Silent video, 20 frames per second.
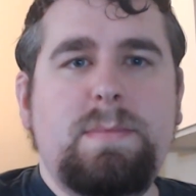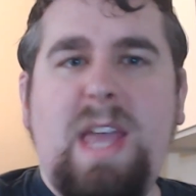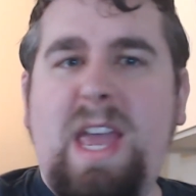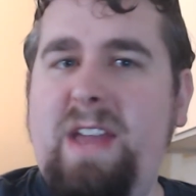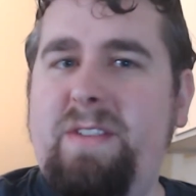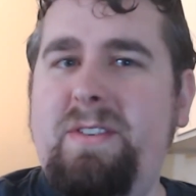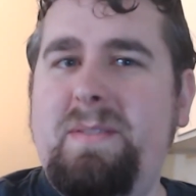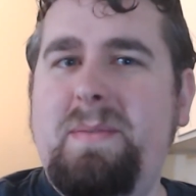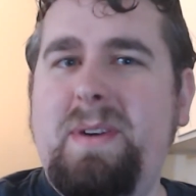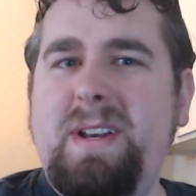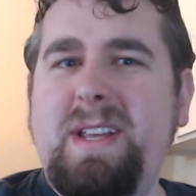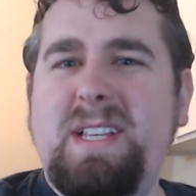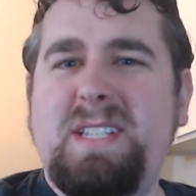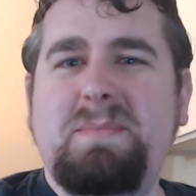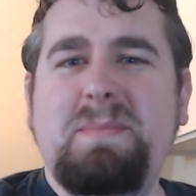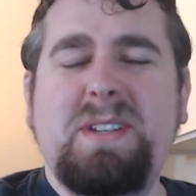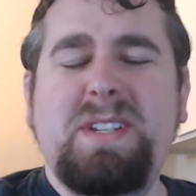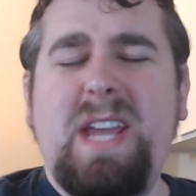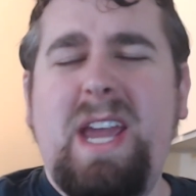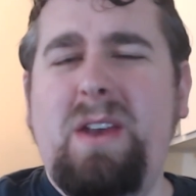Hey everybody,
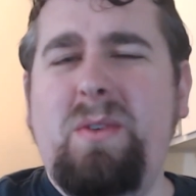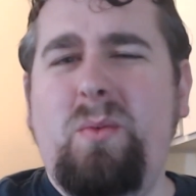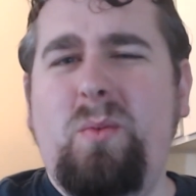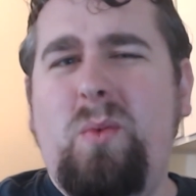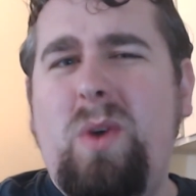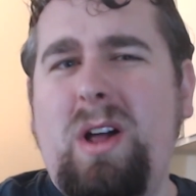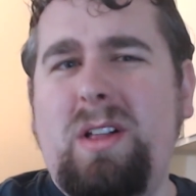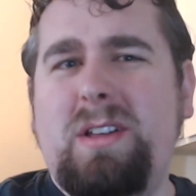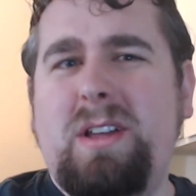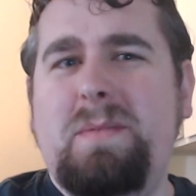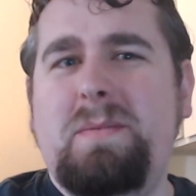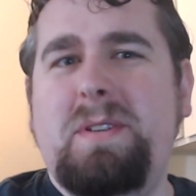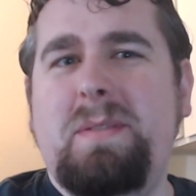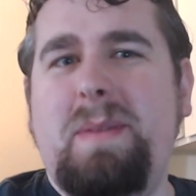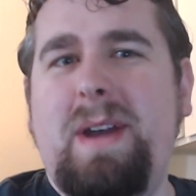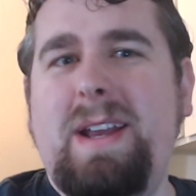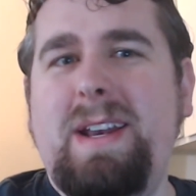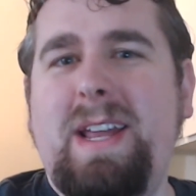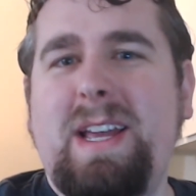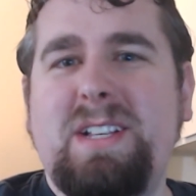it's Mitch, and welcome to
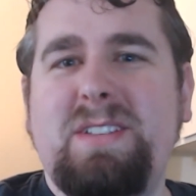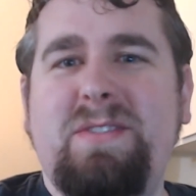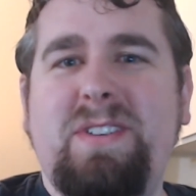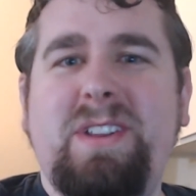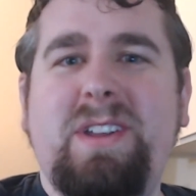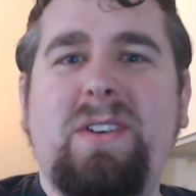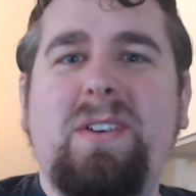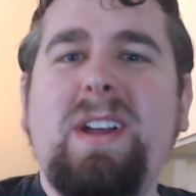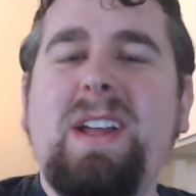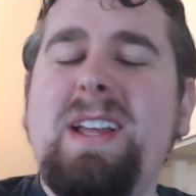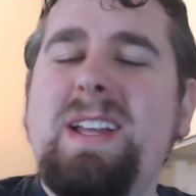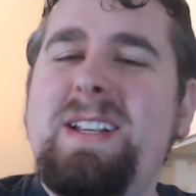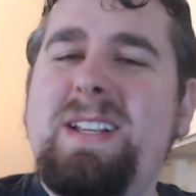my next video.